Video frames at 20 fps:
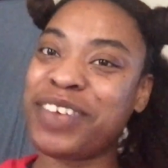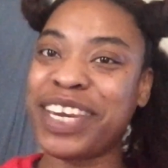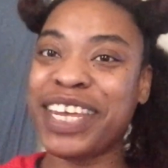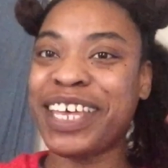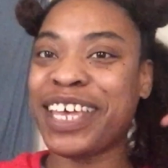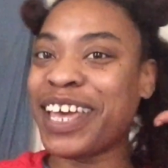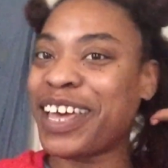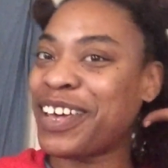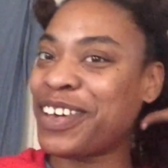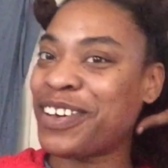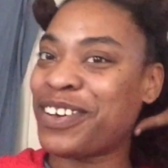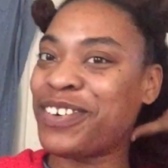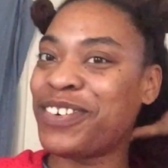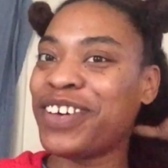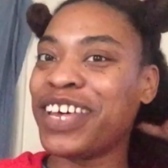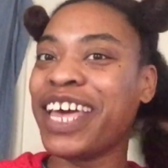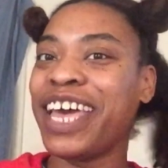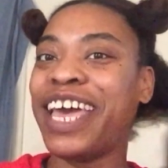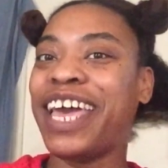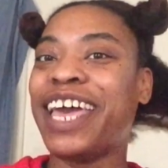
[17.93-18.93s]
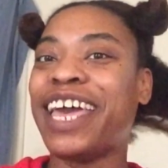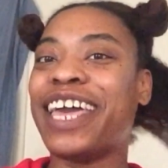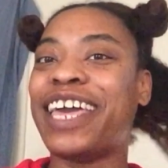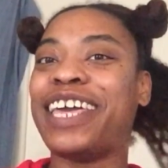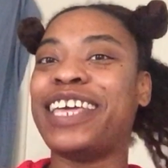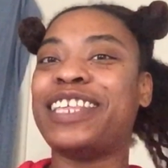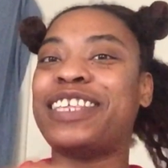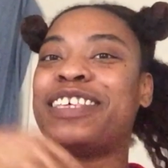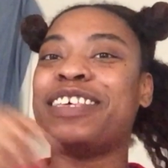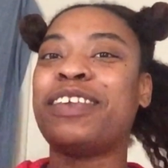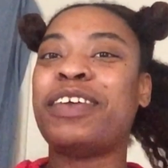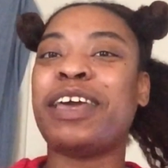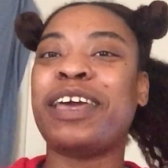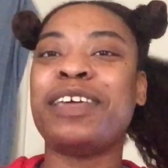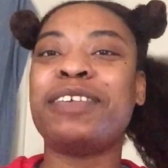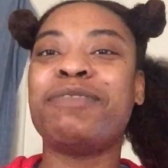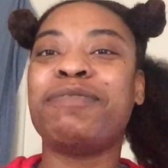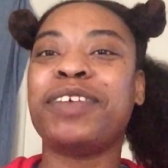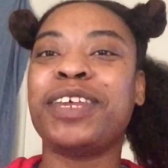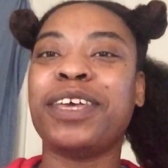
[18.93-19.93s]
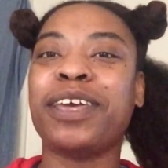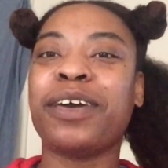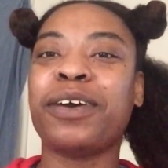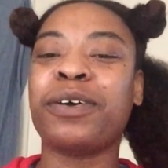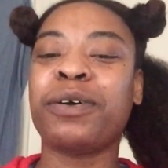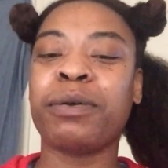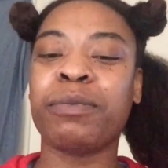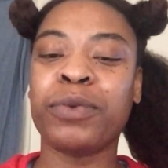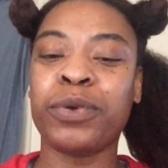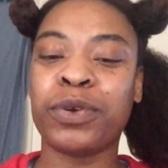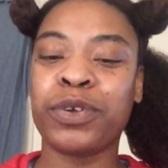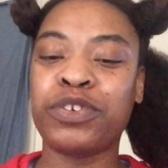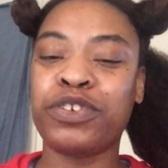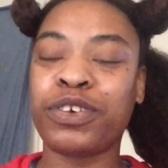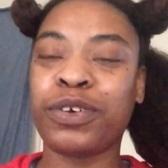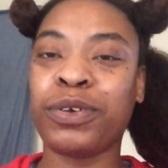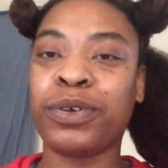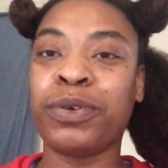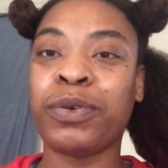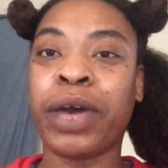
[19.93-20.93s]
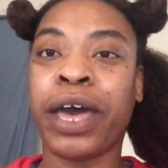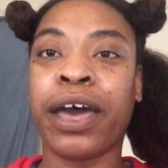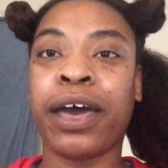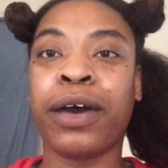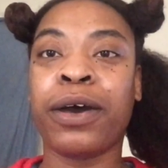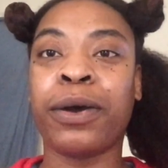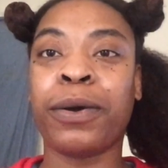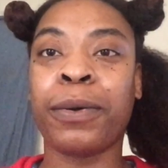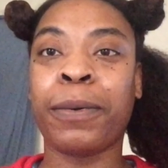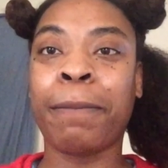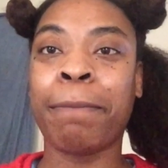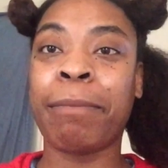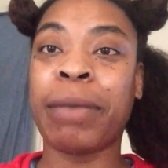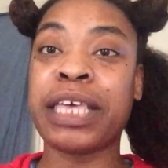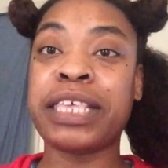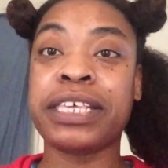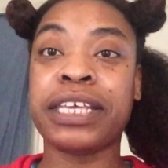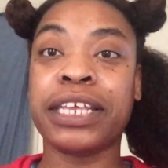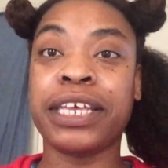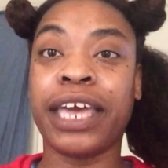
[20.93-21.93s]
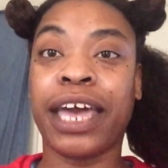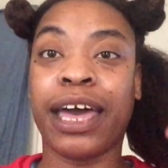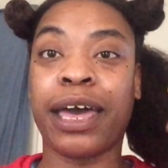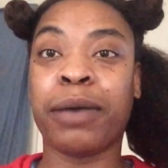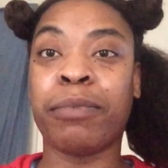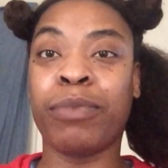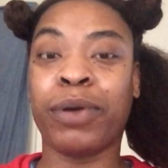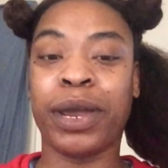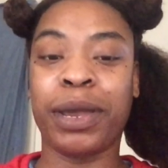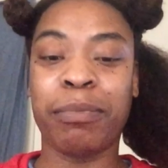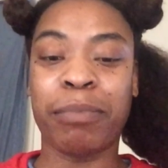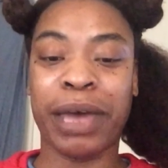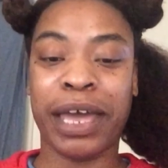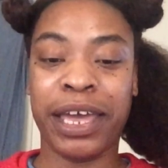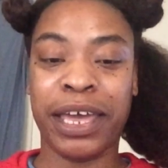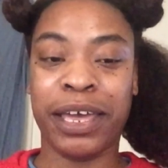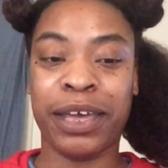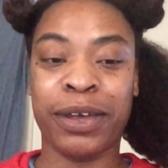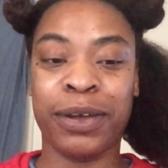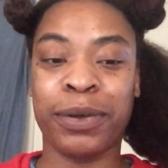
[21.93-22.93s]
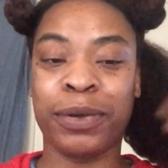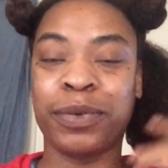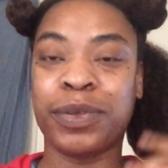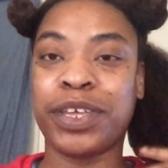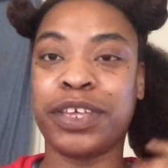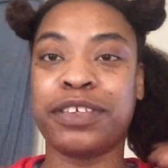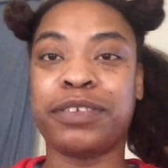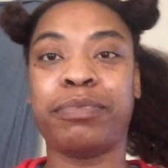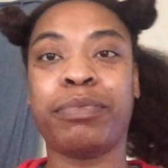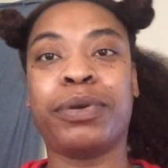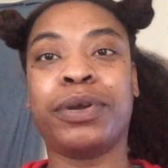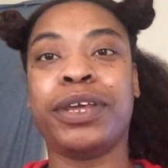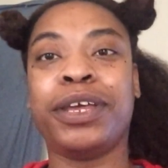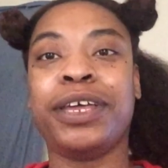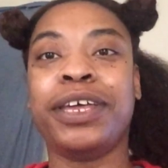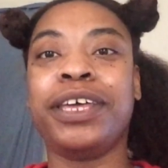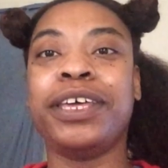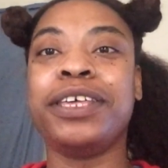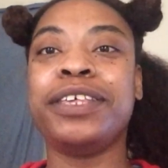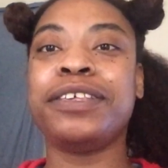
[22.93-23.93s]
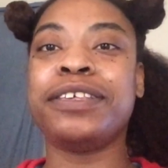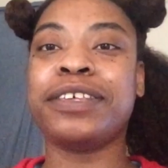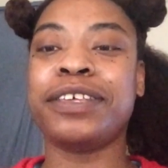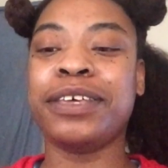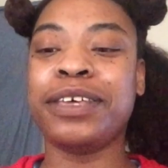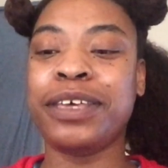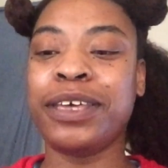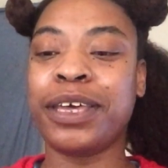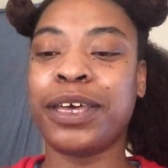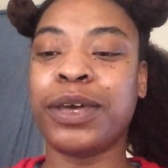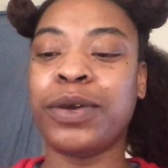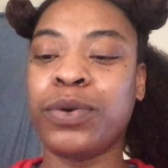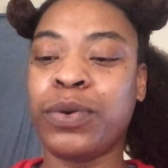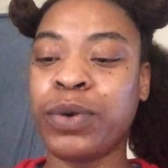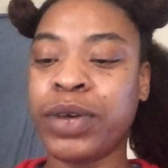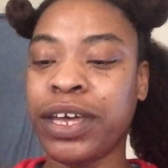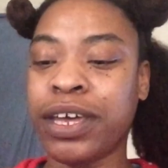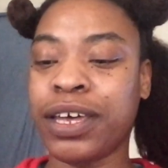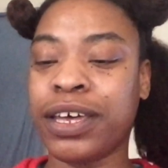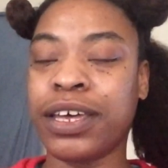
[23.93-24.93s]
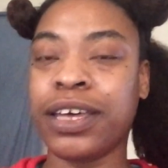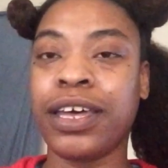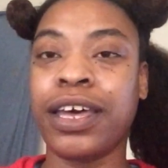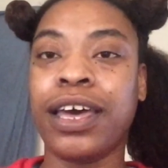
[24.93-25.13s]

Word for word: Video. In today's video, I'm going to show you how I braid my hair. It's pretty easy and quick.